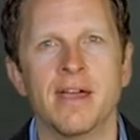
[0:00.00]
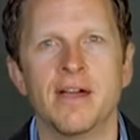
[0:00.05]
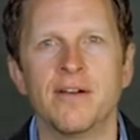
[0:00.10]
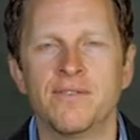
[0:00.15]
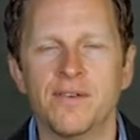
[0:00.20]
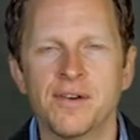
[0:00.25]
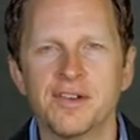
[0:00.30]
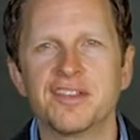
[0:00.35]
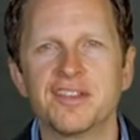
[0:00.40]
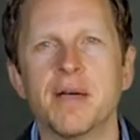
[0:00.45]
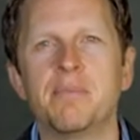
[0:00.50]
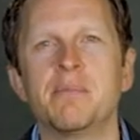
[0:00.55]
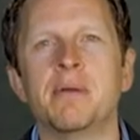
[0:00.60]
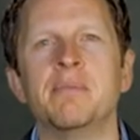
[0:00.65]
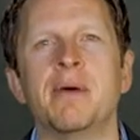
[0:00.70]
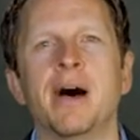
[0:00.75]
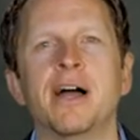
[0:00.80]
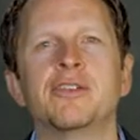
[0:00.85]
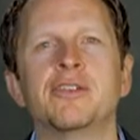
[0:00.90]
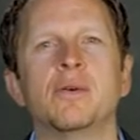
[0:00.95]
First up in
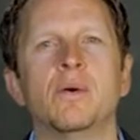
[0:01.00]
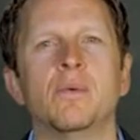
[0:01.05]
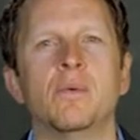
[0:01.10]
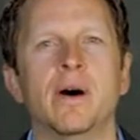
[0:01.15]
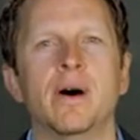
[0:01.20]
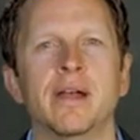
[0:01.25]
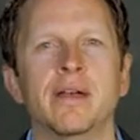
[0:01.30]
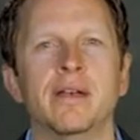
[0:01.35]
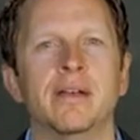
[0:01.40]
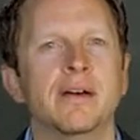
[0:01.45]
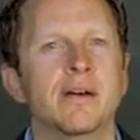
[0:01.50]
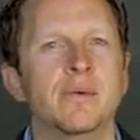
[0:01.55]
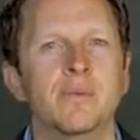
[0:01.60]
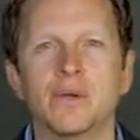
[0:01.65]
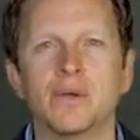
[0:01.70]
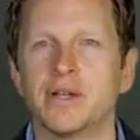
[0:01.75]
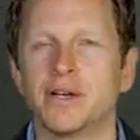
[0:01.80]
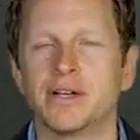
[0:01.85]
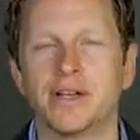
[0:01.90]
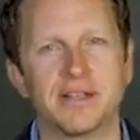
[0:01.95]
Module 1, we'll
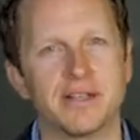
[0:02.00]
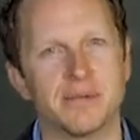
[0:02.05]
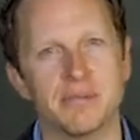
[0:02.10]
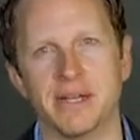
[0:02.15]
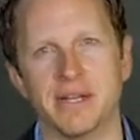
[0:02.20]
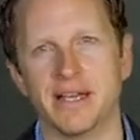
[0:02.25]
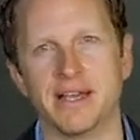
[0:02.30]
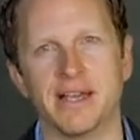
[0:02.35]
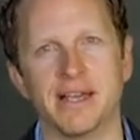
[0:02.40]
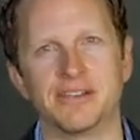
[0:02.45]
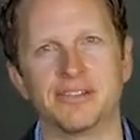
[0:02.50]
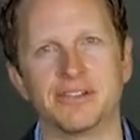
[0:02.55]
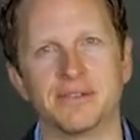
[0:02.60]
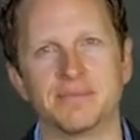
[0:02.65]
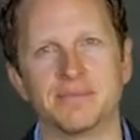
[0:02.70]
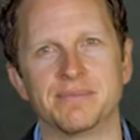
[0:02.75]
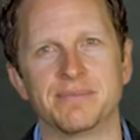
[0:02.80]
look at communication.